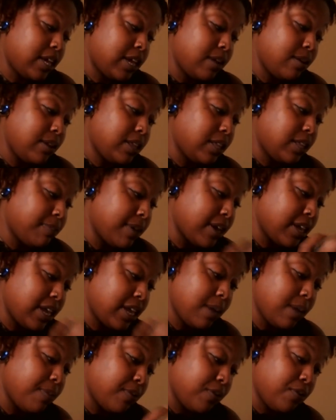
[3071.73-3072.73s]
That's my
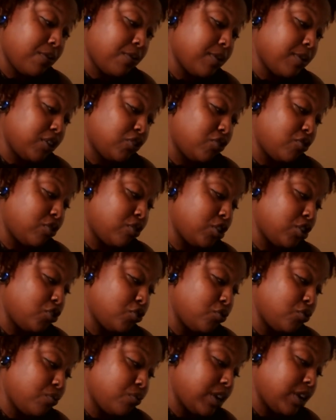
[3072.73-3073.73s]
Capricorn going
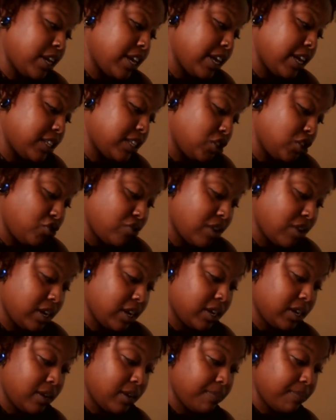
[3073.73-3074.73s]
do when they try to
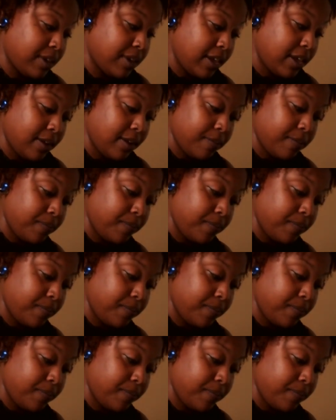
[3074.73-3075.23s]
come back.